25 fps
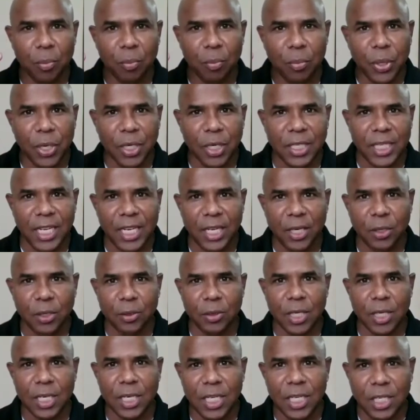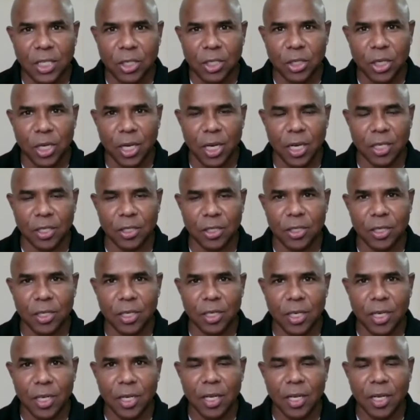pertaining to the discharge
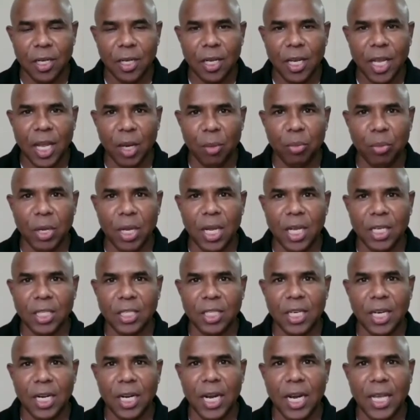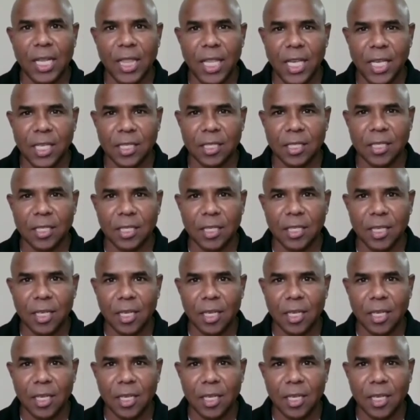can be considered like this: